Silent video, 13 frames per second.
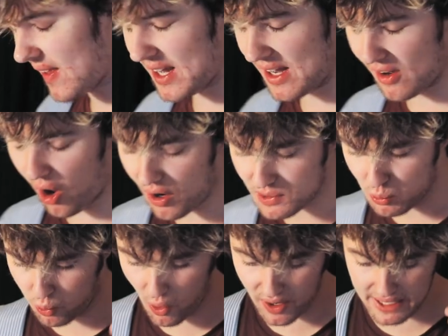They're
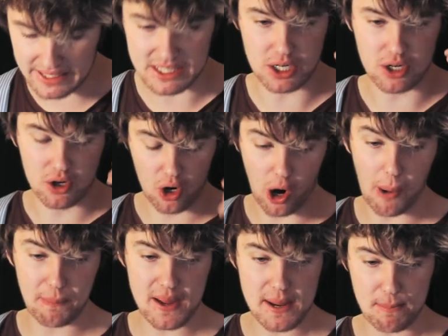not wanting to
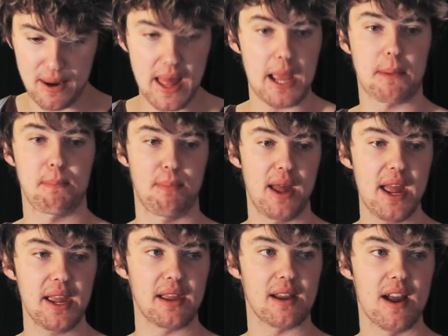copy
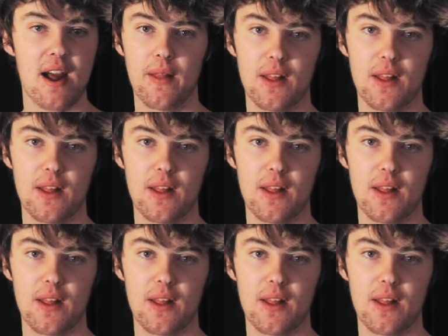Blackpink.